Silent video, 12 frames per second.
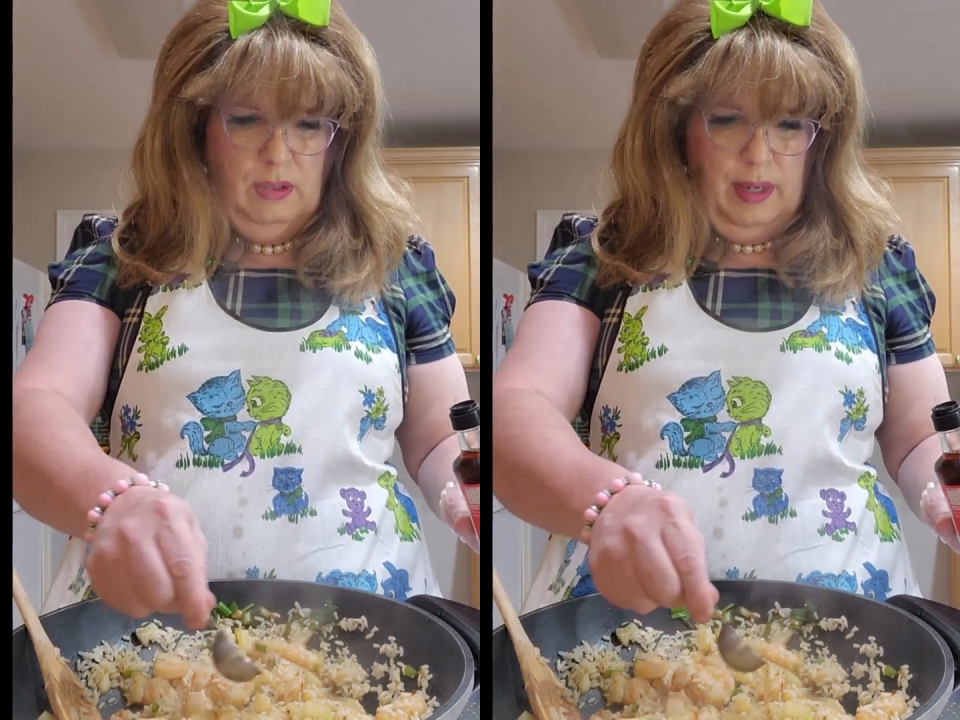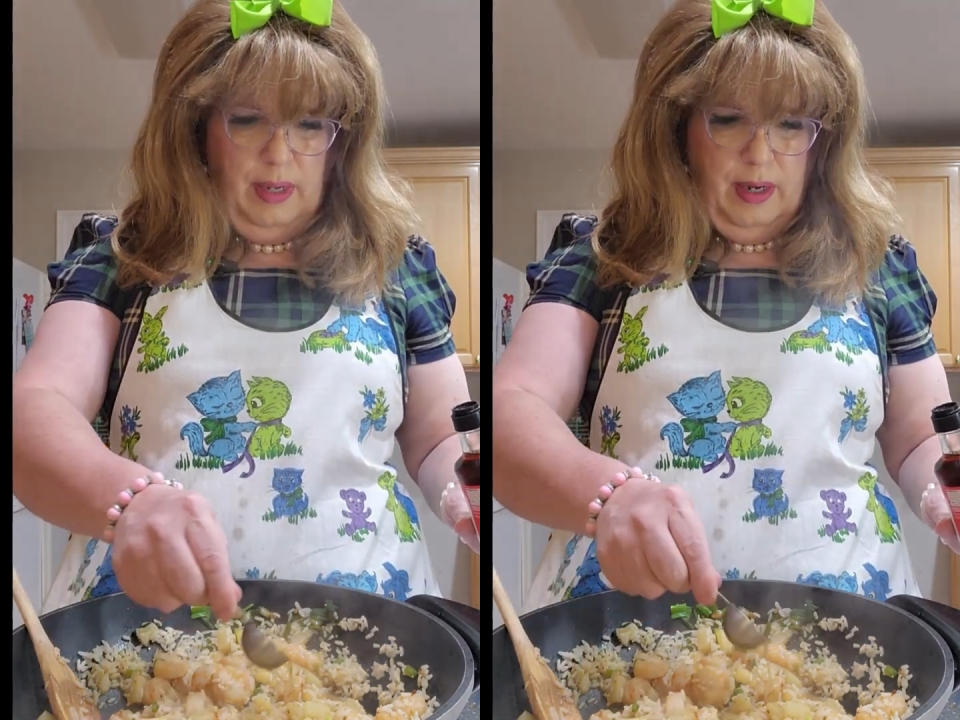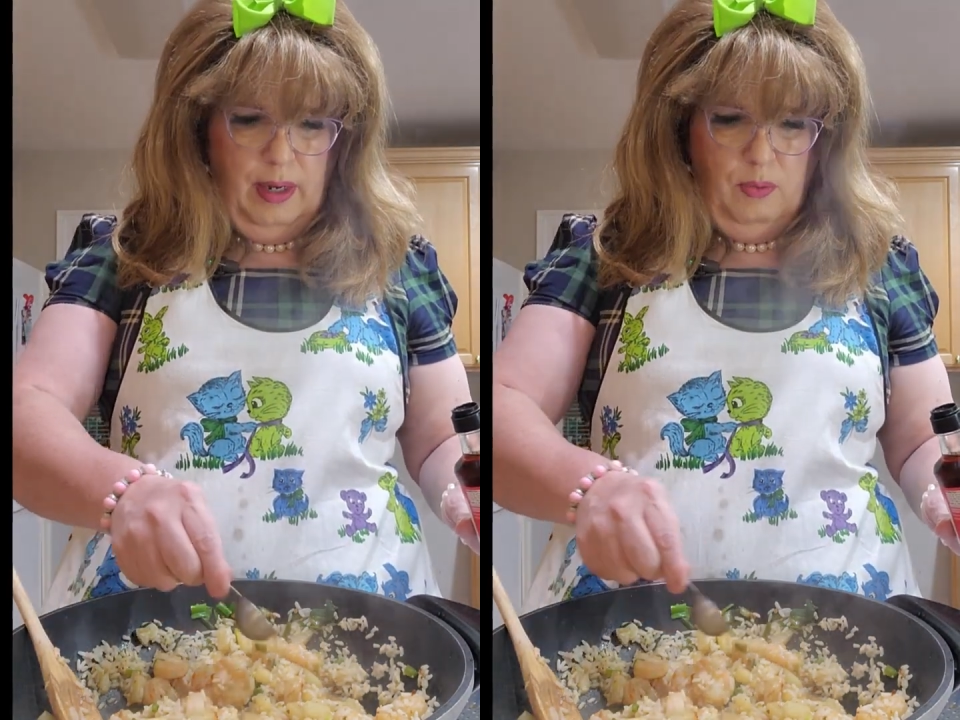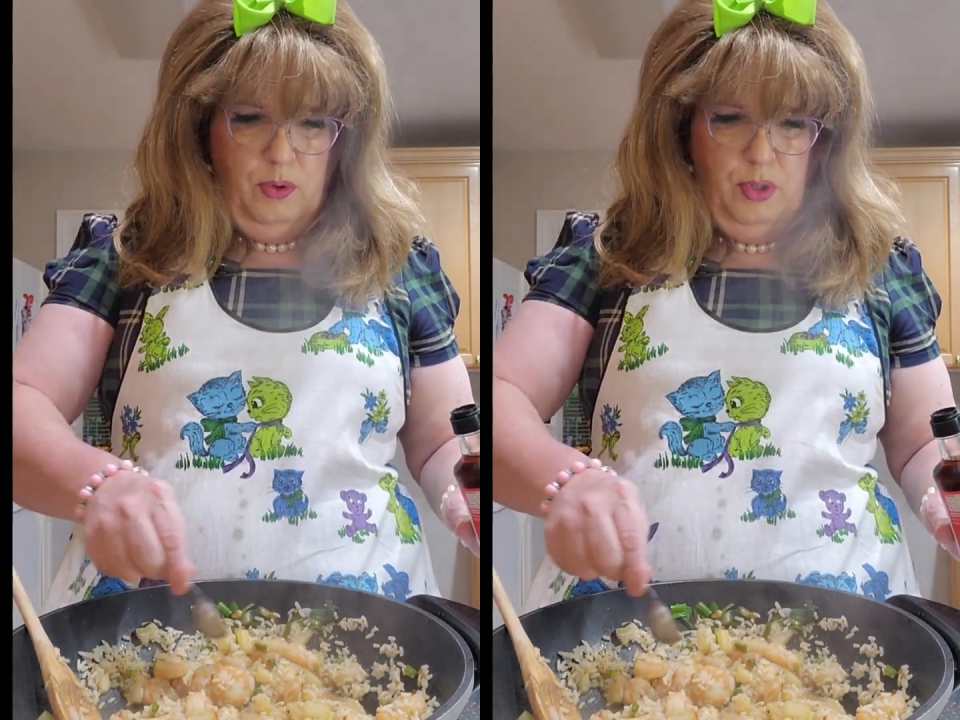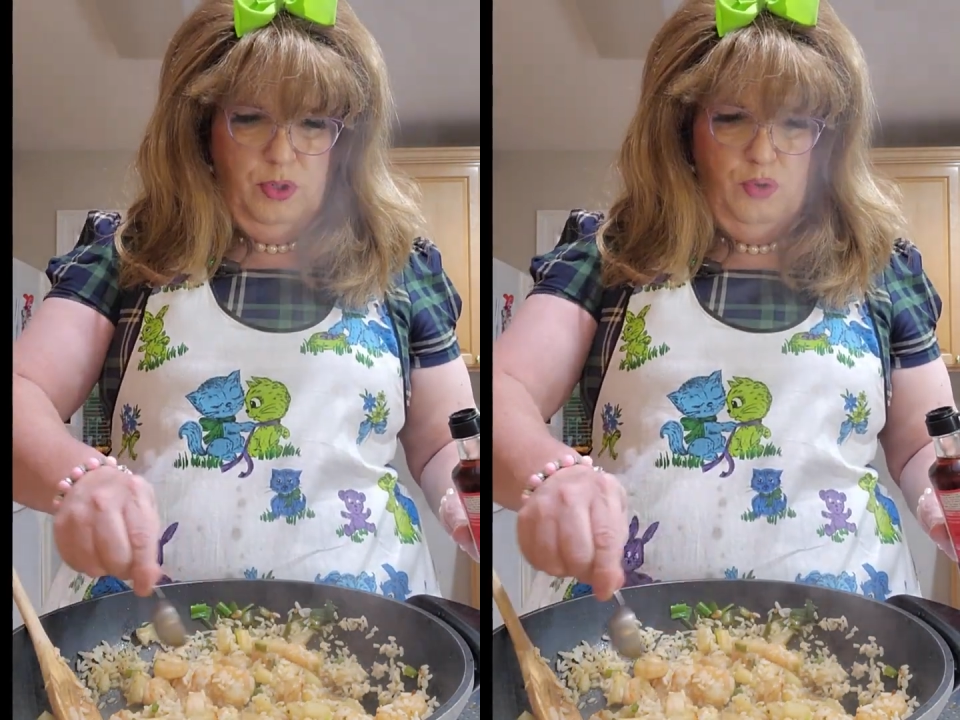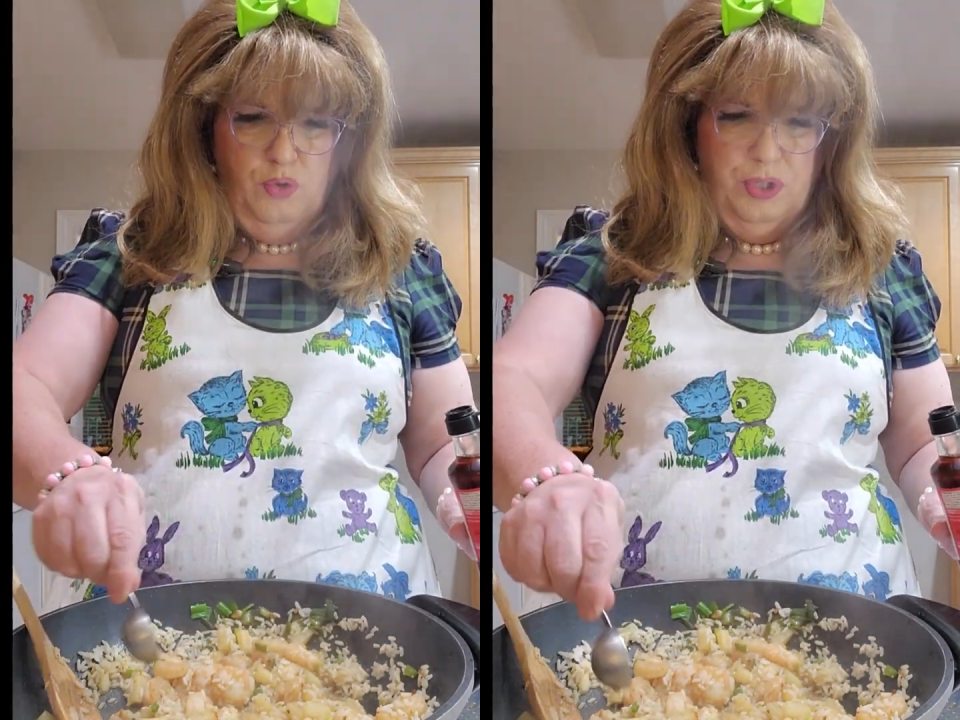And I'm going
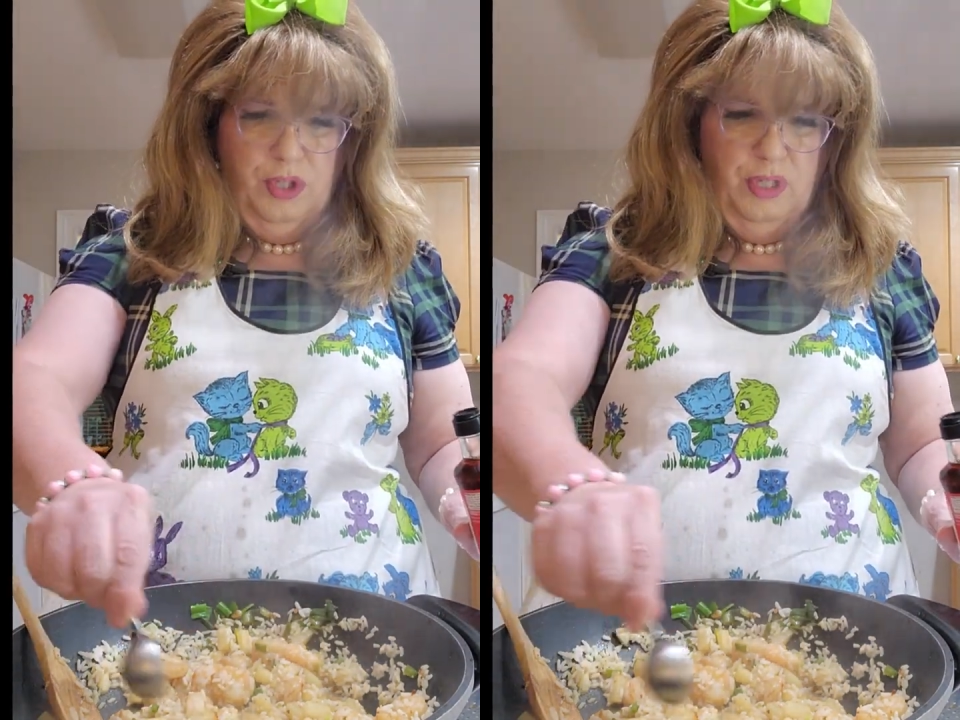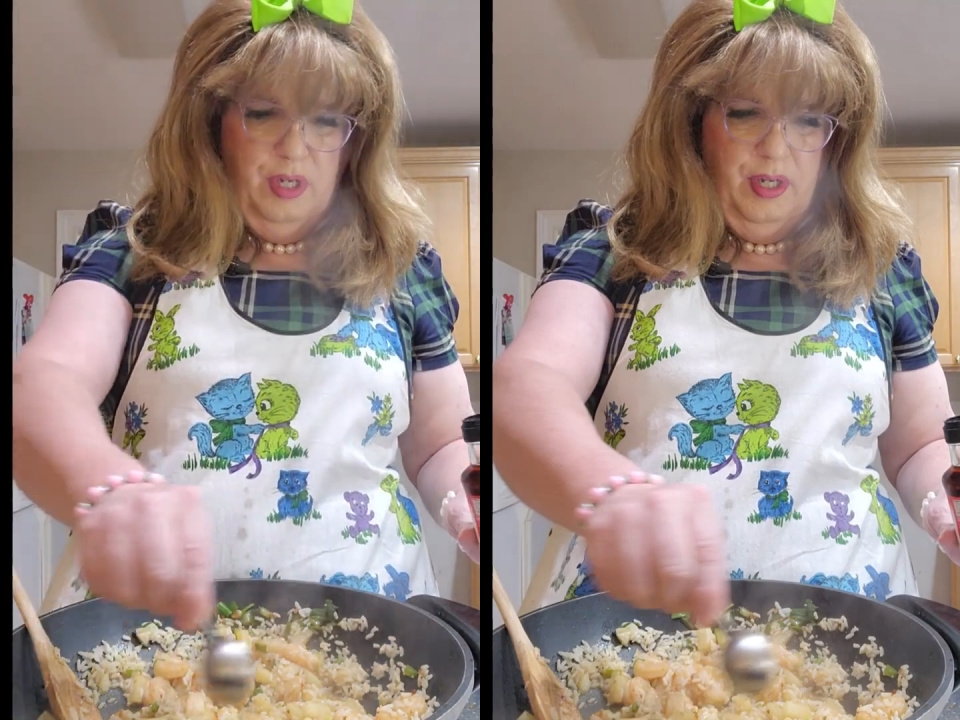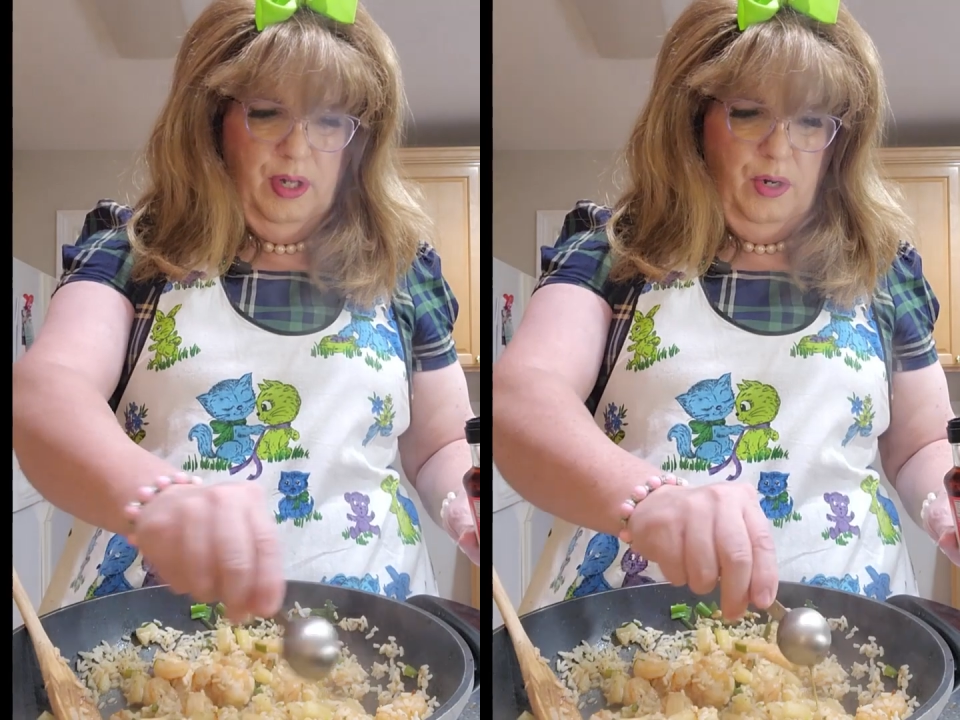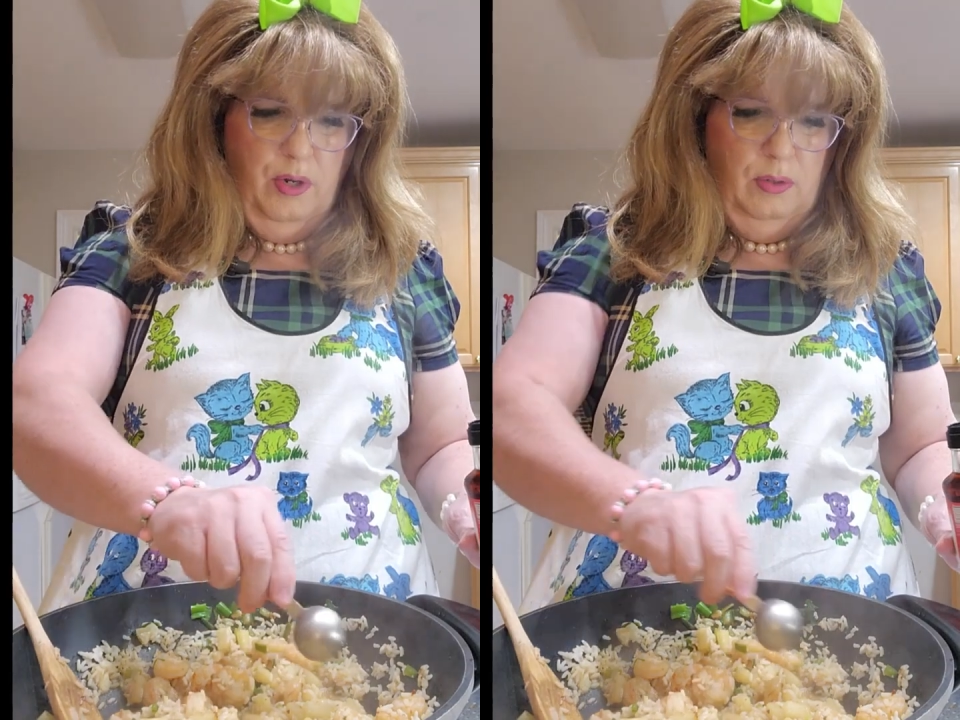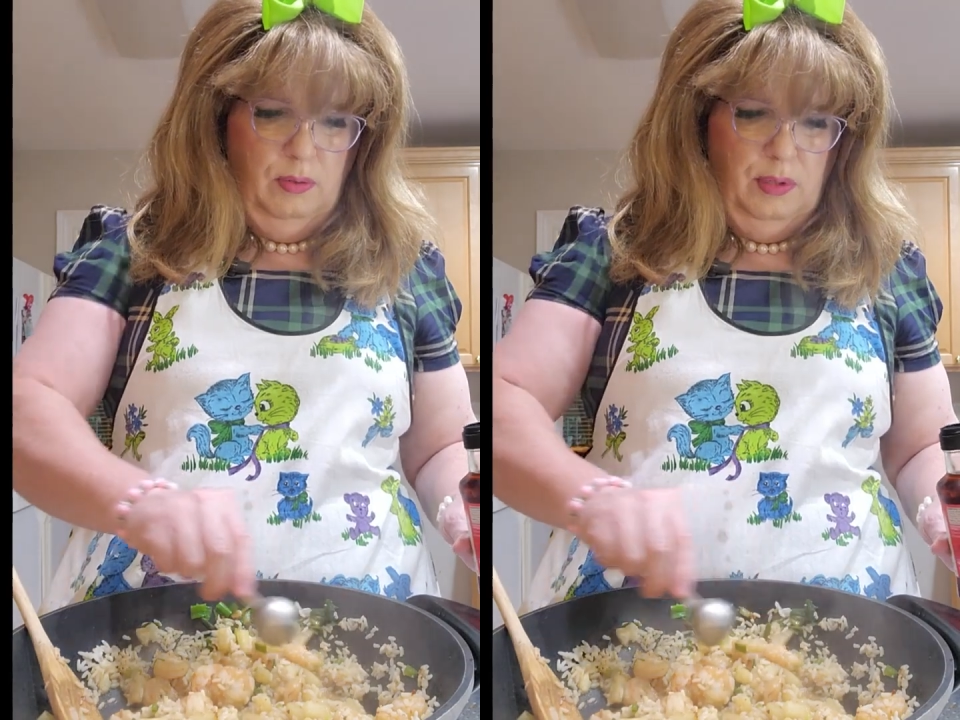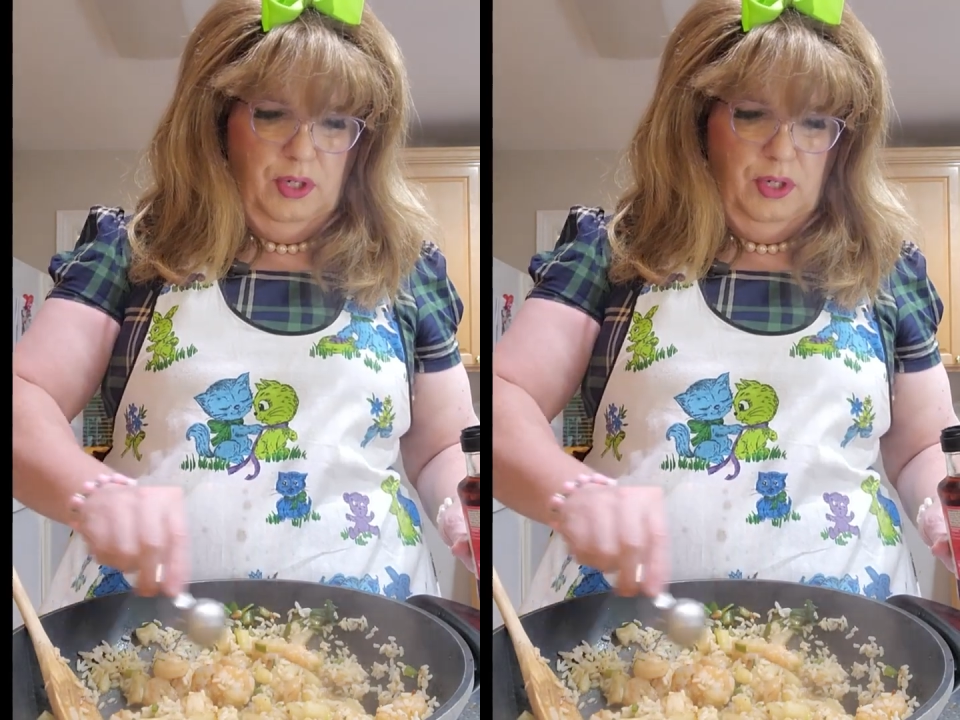to drizzle it in there